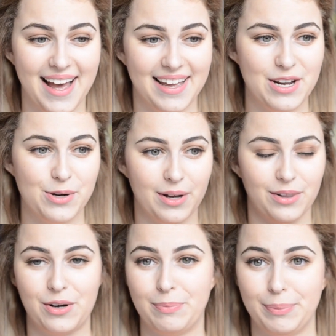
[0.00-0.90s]
I know a
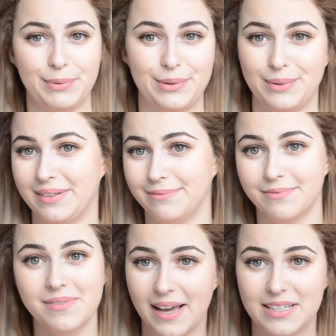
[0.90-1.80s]
lot of people do
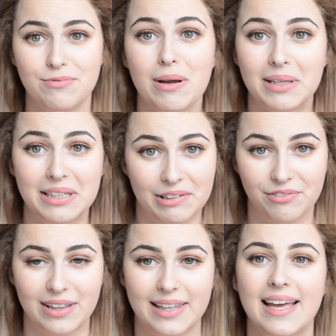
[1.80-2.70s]
it extremely
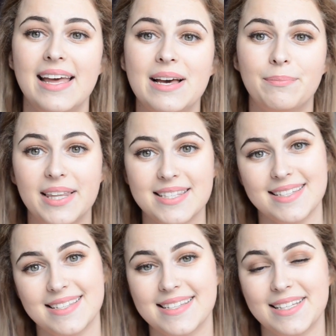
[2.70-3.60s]
differently, but this
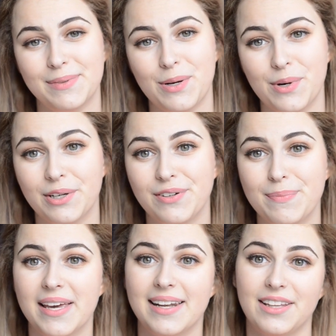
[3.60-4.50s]
is a system that worked for
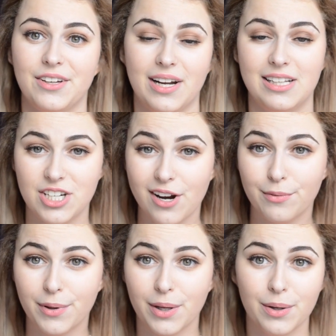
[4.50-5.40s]
me and I thought I'll share
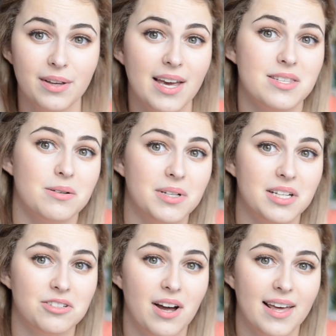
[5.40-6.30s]
it with you in case you
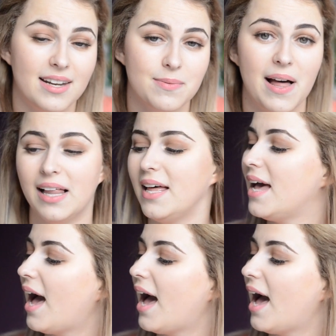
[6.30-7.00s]
want to try it as well.